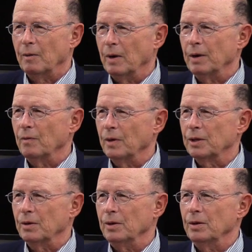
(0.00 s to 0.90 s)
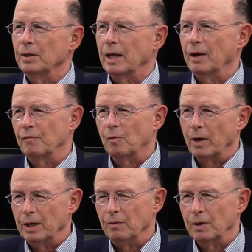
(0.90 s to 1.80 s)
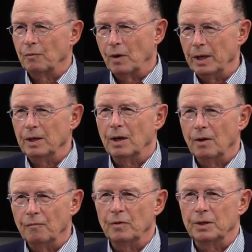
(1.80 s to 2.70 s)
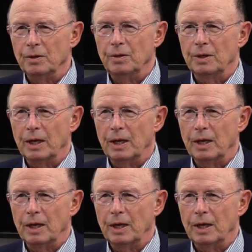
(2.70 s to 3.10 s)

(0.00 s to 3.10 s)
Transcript: They want to return. They have a right of, right of return.